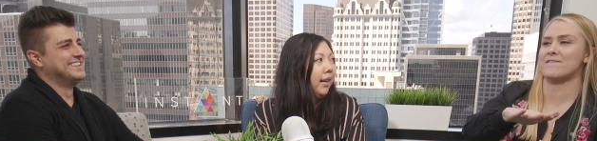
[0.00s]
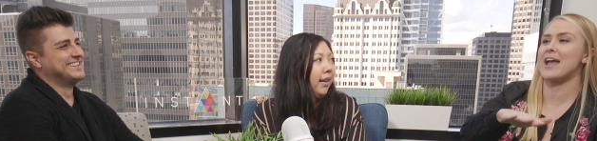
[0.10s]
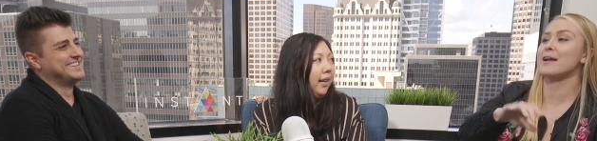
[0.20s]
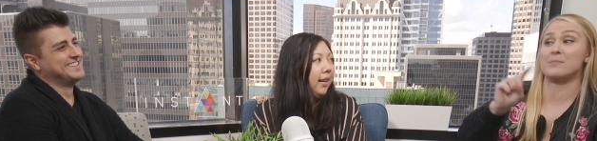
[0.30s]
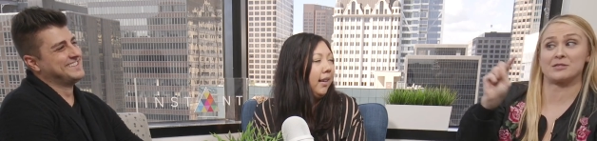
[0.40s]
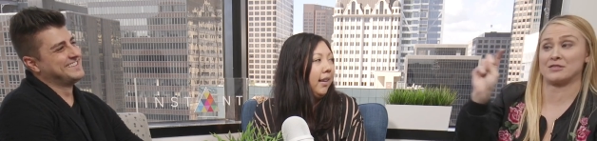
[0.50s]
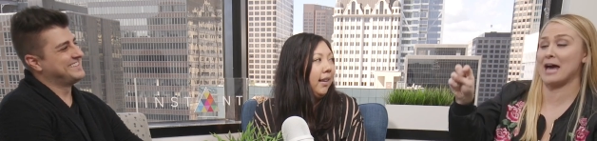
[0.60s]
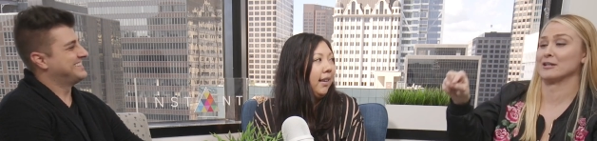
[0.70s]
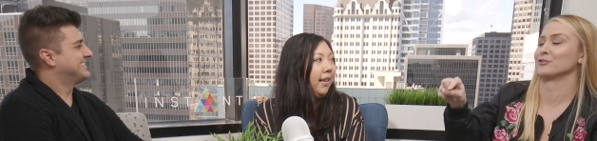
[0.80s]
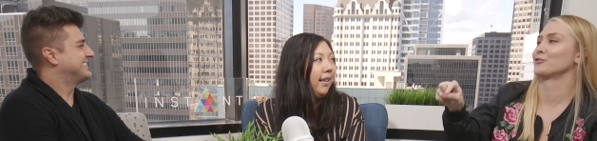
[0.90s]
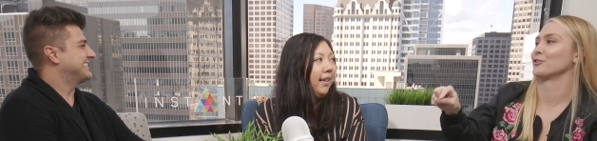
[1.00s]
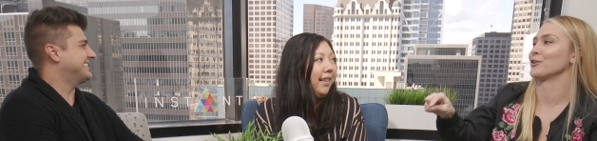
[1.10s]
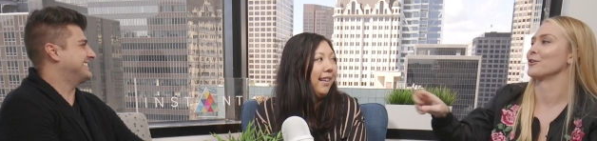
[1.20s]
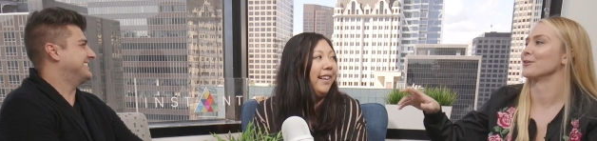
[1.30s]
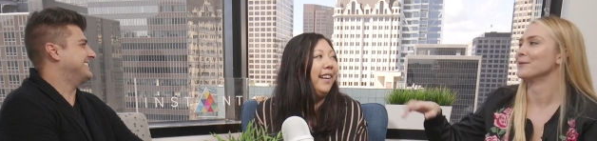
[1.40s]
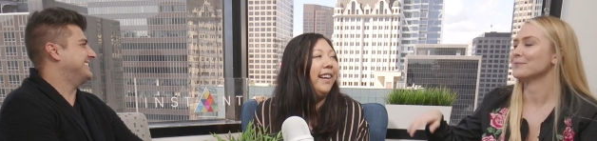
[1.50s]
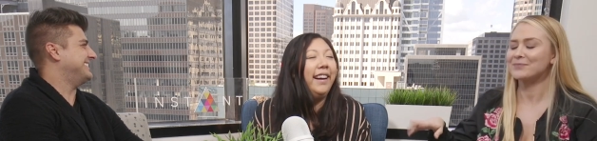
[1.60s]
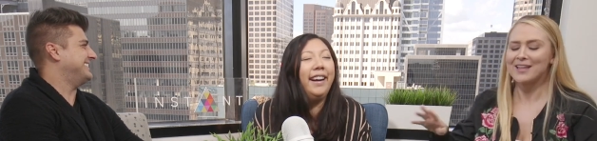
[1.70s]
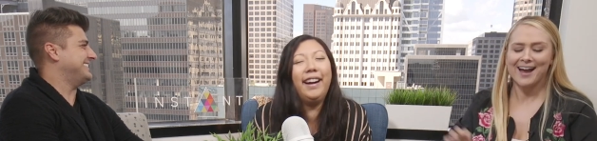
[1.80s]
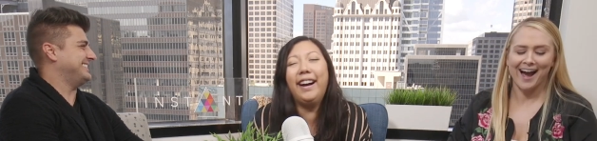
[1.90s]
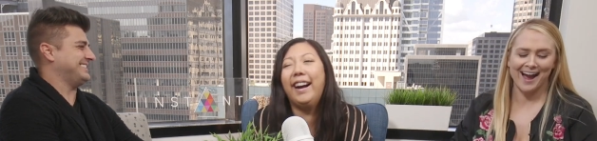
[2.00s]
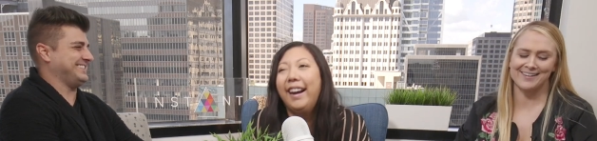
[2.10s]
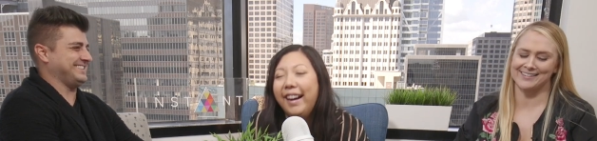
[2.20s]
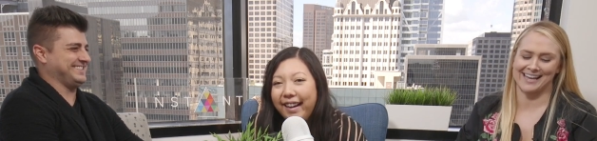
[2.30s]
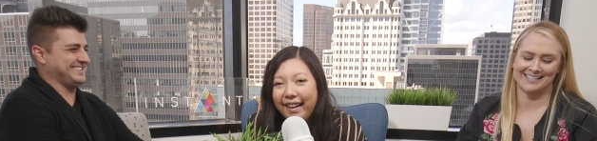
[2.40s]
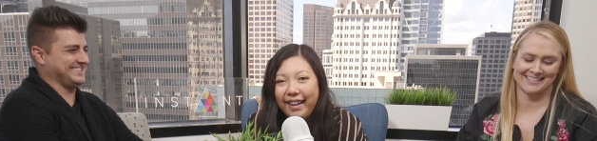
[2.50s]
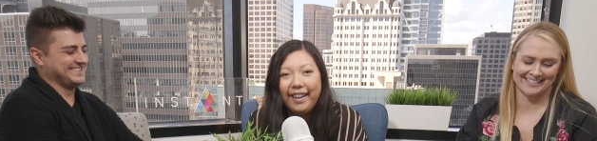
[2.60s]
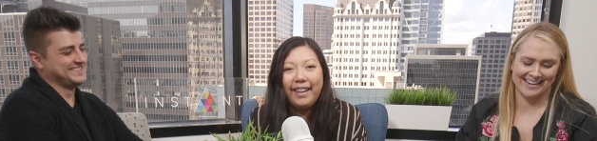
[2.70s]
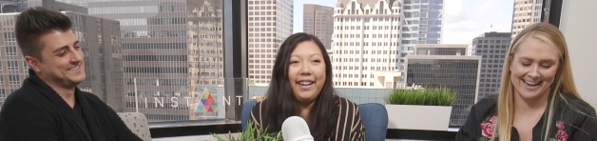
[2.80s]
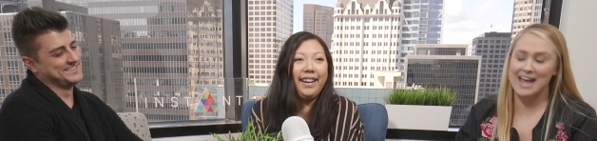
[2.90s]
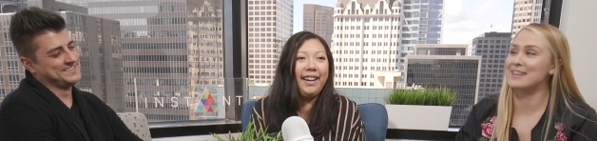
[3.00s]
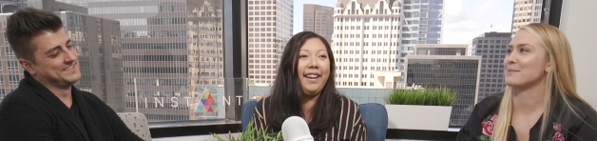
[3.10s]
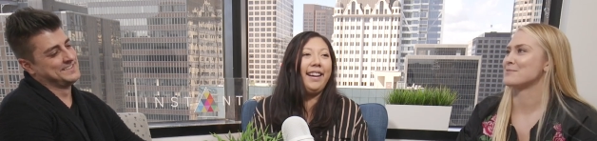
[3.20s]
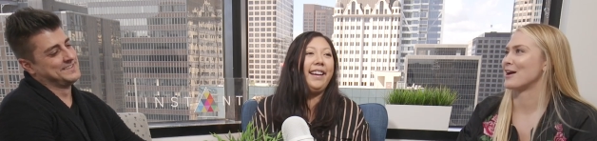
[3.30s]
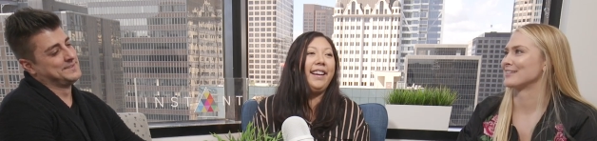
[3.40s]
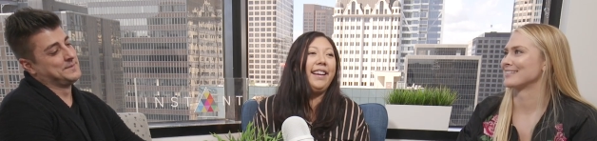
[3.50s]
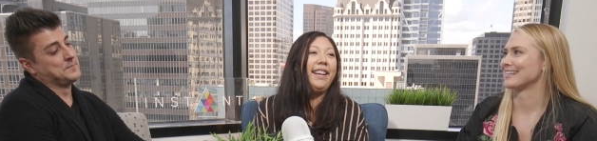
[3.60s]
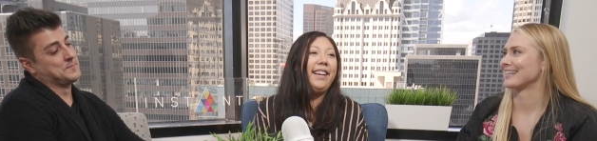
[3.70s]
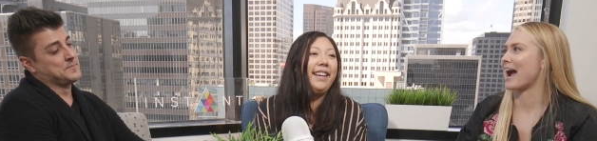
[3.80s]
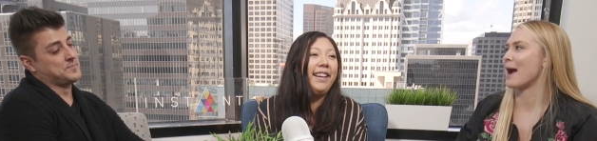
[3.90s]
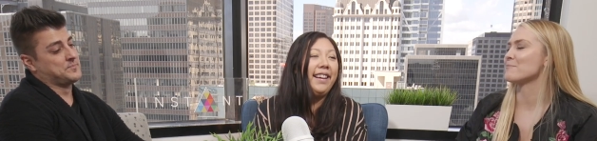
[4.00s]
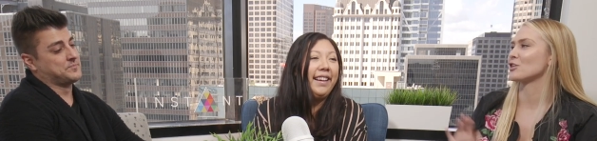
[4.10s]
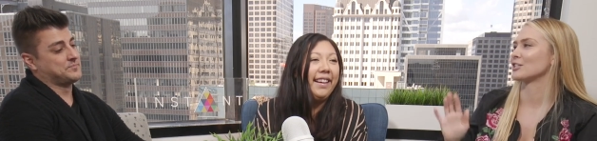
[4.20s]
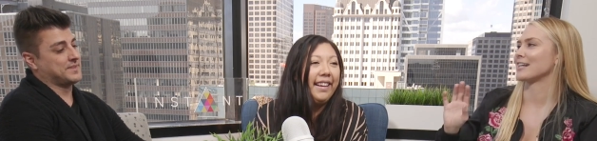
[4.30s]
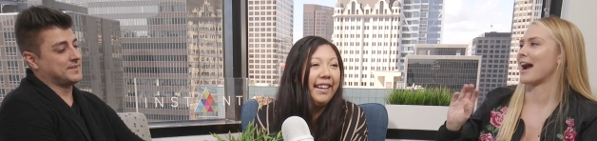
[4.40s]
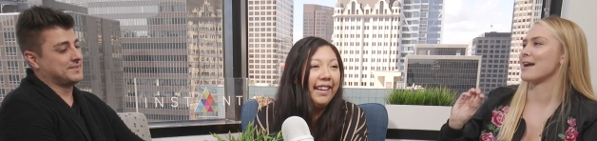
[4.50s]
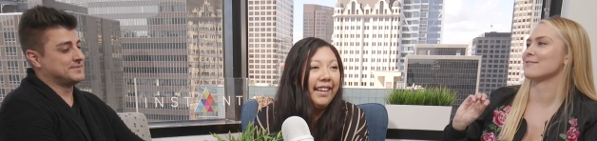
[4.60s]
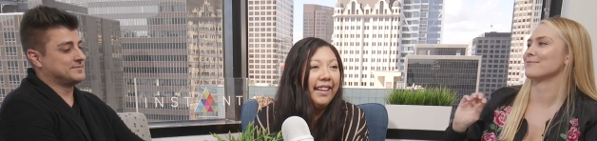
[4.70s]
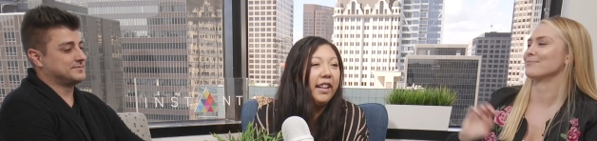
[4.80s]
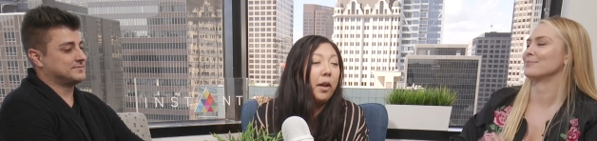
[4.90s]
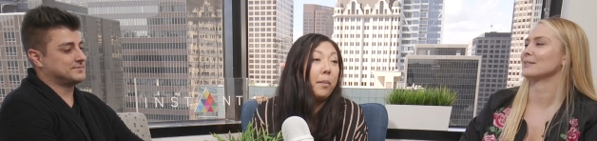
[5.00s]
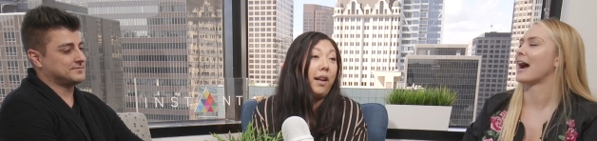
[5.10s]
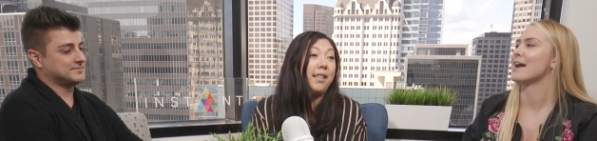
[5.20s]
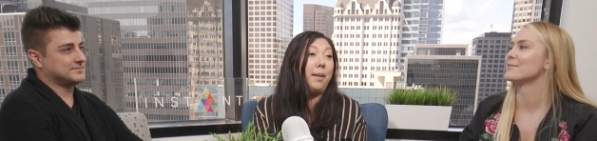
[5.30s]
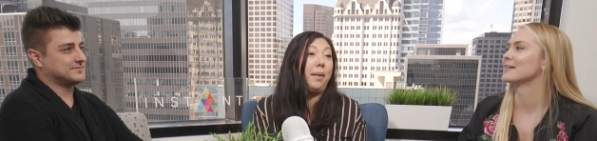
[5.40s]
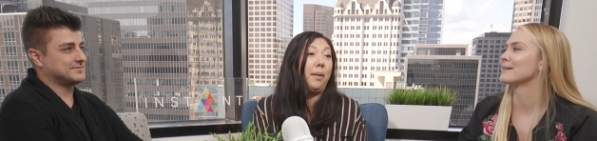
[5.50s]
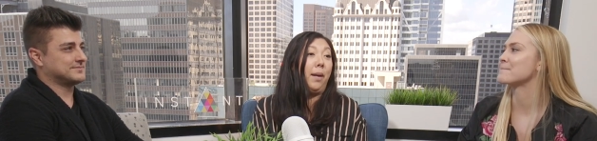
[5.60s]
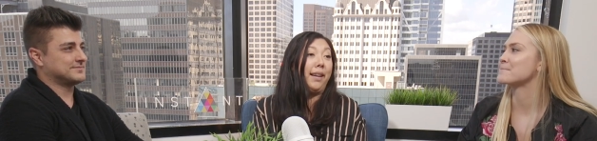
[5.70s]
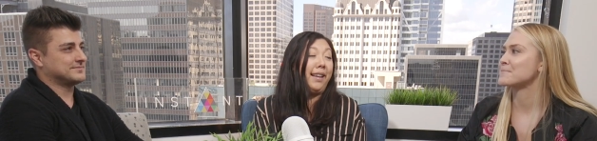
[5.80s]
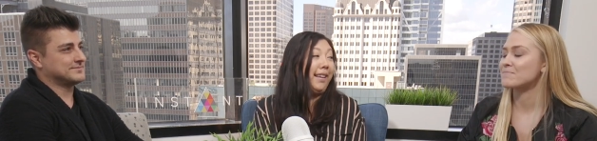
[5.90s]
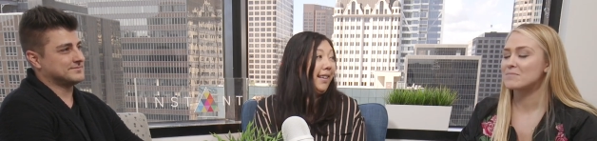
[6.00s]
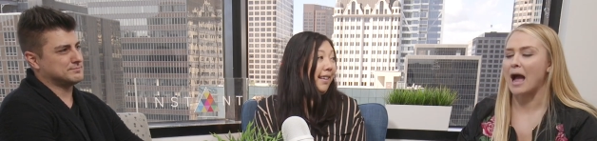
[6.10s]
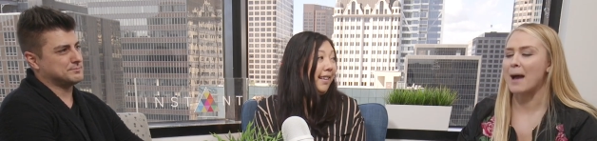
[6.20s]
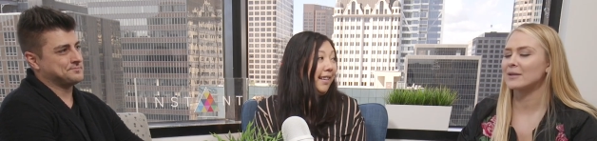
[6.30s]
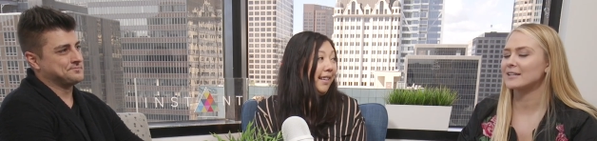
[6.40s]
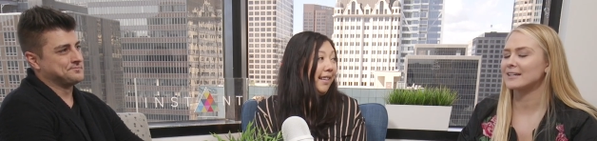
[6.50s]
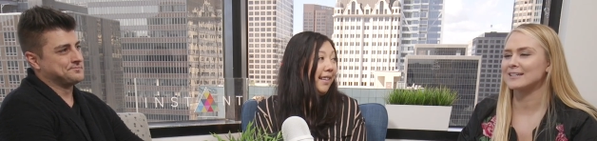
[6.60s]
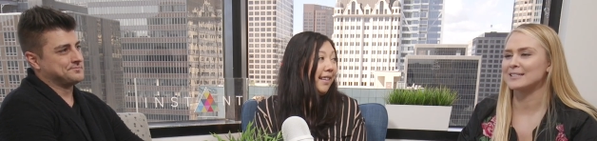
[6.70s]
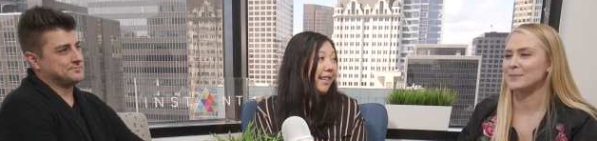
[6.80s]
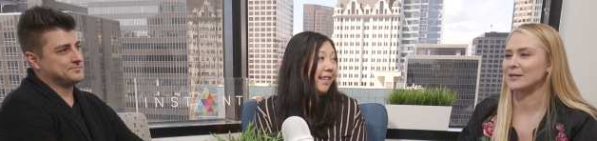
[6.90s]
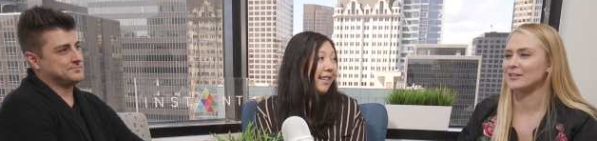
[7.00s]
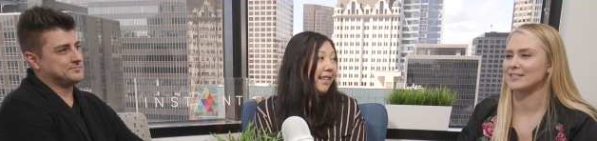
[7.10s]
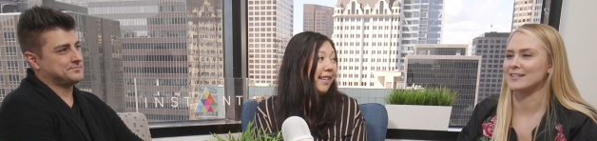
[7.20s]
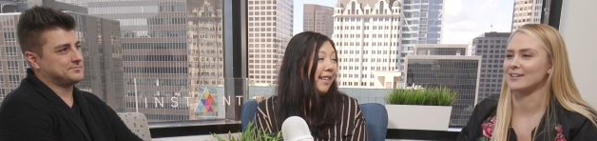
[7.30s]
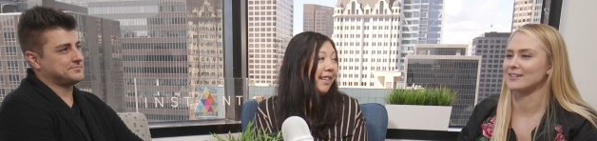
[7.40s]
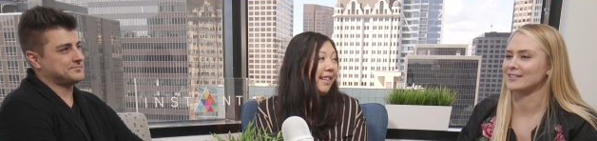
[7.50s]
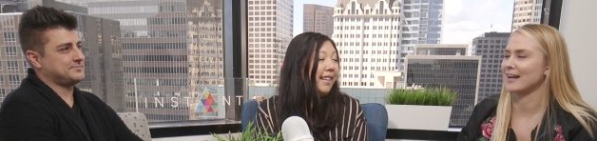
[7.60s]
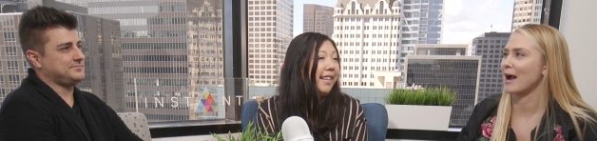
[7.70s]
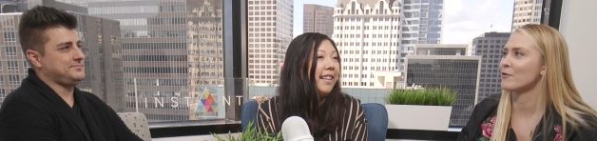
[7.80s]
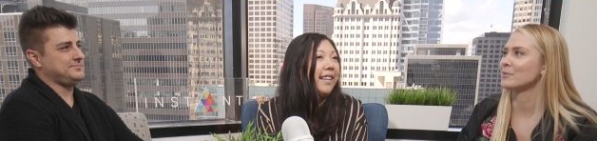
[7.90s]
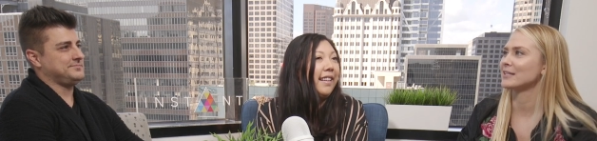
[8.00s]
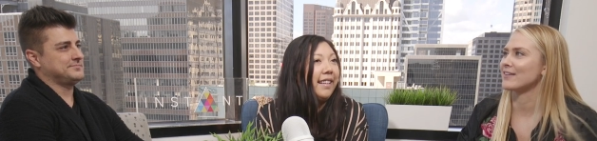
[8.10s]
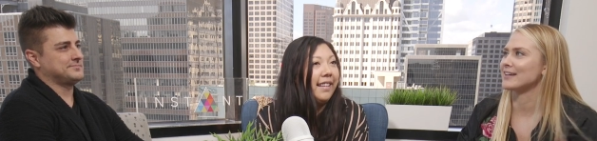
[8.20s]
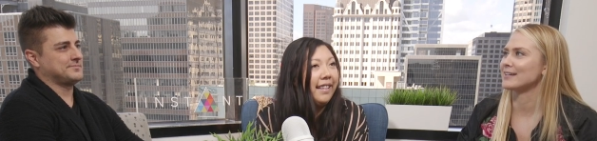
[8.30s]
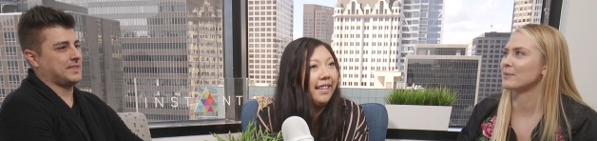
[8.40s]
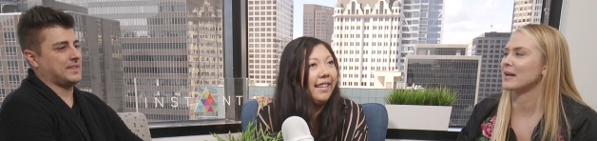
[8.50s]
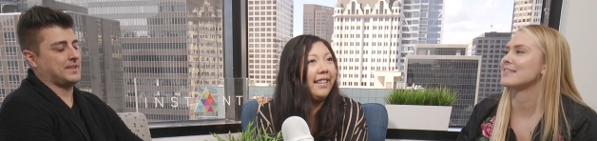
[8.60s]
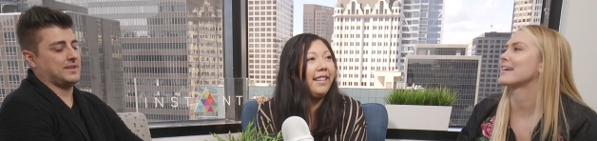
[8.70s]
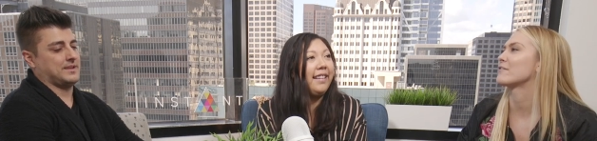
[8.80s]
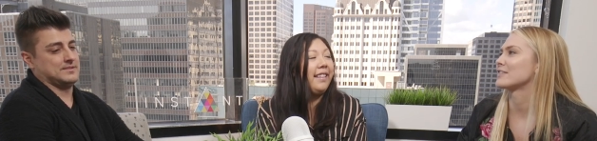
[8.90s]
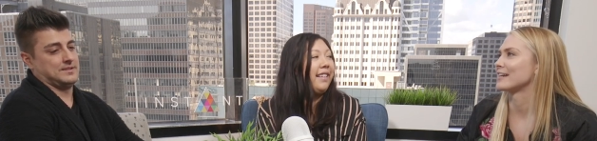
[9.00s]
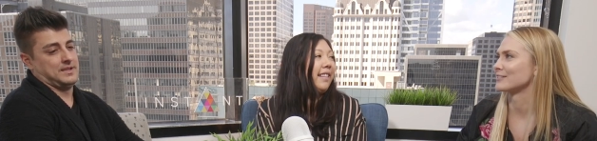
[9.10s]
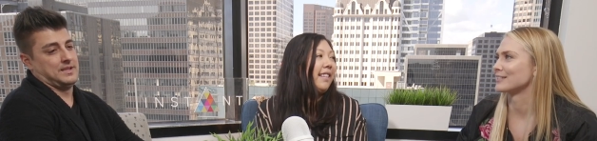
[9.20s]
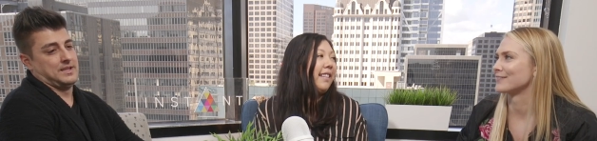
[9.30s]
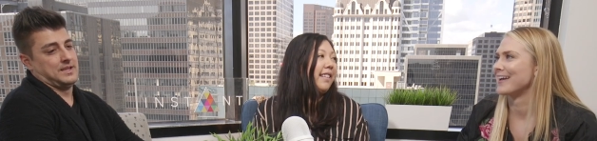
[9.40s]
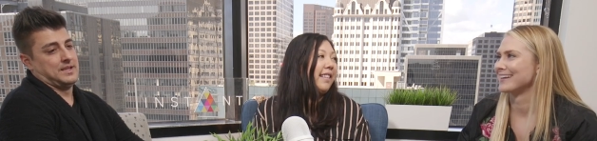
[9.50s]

Speaker 1: fake, but that is true. I know that's and like Beyonce. Like I'm just I. Beyonce I'm being pregnant. I'm like a conspiracy theorist. Like I will believe any, but I think everything else is